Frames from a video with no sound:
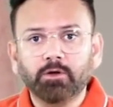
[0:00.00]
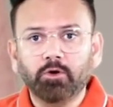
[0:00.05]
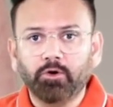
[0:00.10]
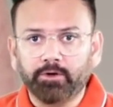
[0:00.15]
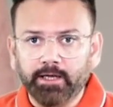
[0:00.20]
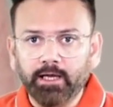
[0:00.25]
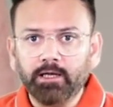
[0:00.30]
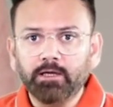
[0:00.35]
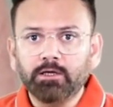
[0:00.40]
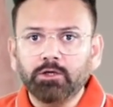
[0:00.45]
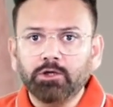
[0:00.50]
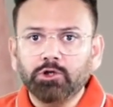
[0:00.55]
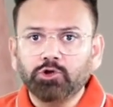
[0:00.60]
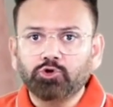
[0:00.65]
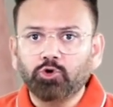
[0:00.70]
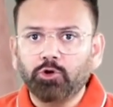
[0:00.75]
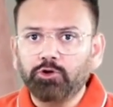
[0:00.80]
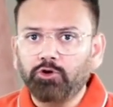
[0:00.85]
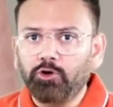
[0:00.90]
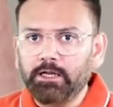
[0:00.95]
Okay.
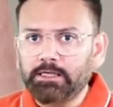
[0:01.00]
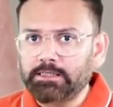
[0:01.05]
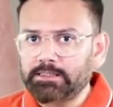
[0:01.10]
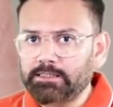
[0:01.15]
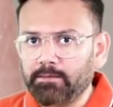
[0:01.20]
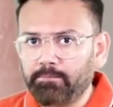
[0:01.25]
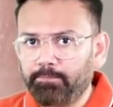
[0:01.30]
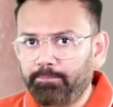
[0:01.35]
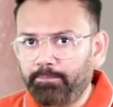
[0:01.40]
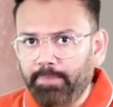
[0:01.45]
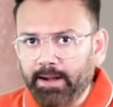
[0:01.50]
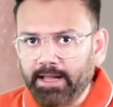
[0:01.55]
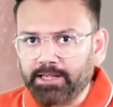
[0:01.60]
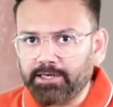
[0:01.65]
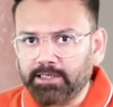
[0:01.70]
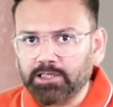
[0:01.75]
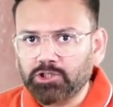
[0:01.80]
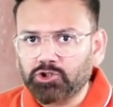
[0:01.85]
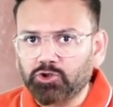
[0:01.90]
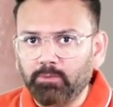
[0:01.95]
So, during
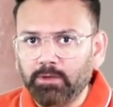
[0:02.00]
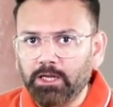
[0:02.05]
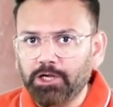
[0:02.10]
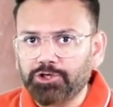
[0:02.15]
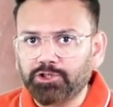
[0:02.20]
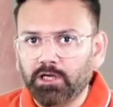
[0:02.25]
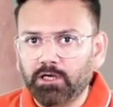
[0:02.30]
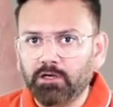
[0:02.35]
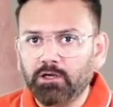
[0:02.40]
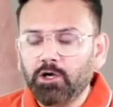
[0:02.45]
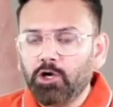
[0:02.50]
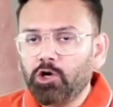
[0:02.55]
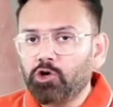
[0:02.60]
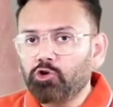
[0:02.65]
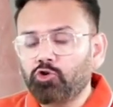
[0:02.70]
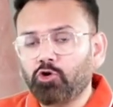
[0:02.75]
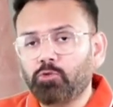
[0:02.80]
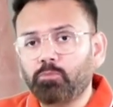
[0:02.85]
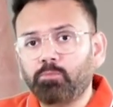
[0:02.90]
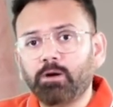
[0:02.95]
sympathetic stimulation,
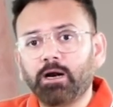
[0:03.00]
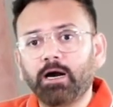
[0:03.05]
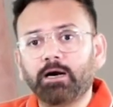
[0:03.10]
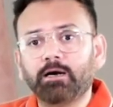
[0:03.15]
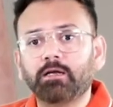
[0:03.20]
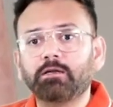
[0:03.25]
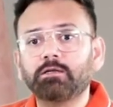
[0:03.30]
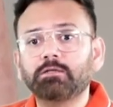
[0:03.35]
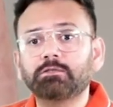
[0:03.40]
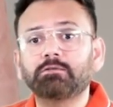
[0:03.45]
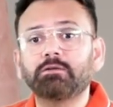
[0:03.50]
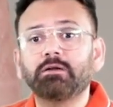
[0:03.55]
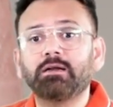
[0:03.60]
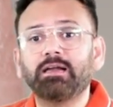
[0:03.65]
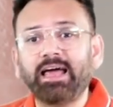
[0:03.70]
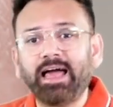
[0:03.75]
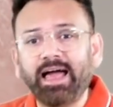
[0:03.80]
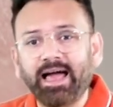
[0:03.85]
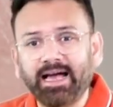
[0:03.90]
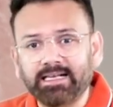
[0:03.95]
your bladder is
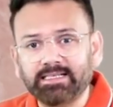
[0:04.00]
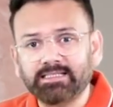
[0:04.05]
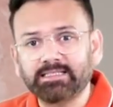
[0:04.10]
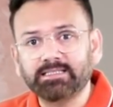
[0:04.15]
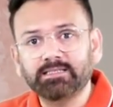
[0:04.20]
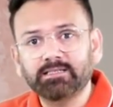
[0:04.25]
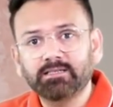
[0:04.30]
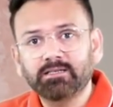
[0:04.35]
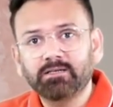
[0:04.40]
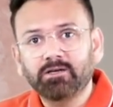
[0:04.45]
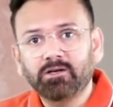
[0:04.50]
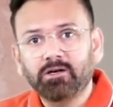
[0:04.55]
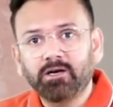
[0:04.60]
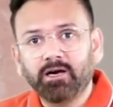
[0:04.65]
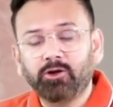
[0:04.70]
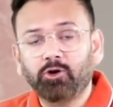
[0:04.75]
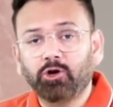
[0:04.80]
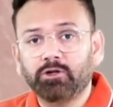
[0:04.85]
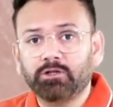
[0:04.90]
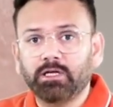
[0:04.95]
relaxed
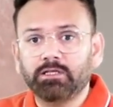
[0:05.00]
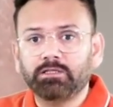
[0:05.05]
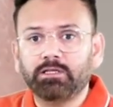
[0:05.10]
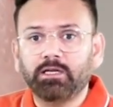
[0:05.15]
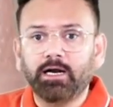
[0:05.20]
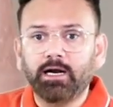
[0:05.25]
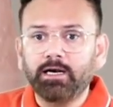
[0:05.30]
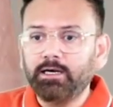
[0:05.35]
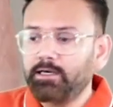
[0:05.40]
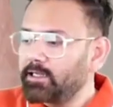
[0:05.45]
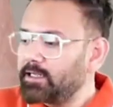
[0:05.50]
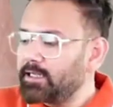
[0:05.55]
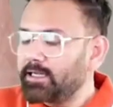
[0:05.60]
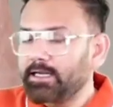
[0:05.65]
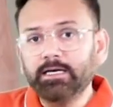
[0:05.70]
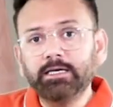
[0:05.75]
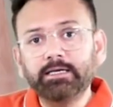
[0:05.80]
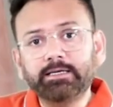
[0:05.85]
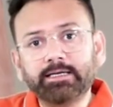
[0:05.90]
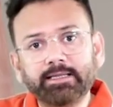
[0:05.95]
and on the other hand
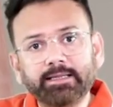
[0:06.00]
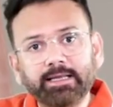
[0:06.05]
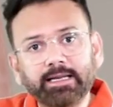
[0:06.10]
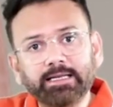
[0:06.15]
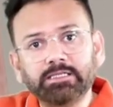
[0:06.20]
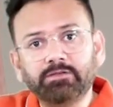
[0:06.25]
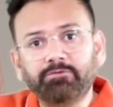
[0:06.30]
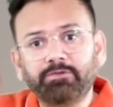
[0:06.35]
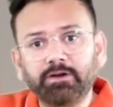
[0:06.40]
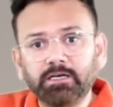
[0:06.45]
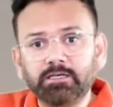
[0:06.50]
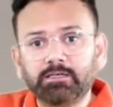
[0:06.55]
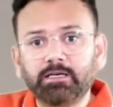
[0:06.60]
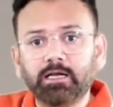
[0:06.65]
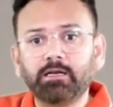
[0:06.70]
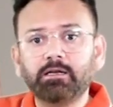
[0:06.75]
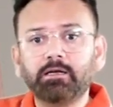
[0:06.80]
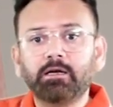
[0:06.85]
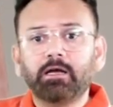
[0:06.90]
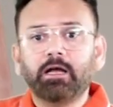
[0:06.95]
internal
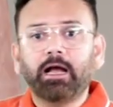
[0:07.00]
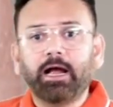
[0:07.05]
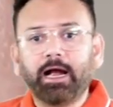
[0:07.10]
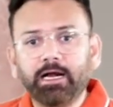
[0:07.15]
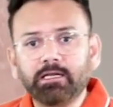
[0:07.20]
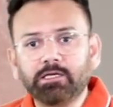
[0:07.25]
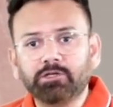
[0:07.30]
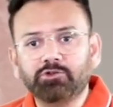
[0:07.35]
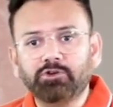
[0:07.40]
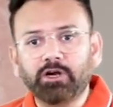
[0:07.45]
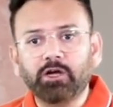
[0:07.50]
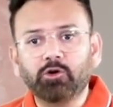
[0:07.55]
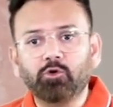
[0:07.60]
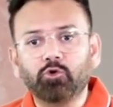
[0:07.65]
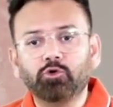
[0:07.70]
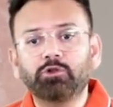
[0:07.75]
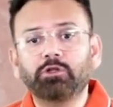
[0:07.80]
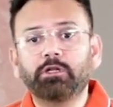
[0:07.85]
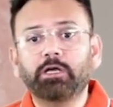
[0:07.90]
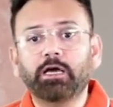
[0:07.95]
sphincter and the
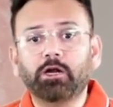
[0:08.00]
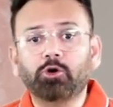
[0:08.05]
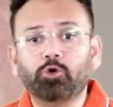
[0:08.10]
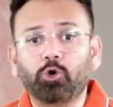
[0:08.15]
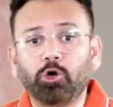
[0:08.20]
trigone they are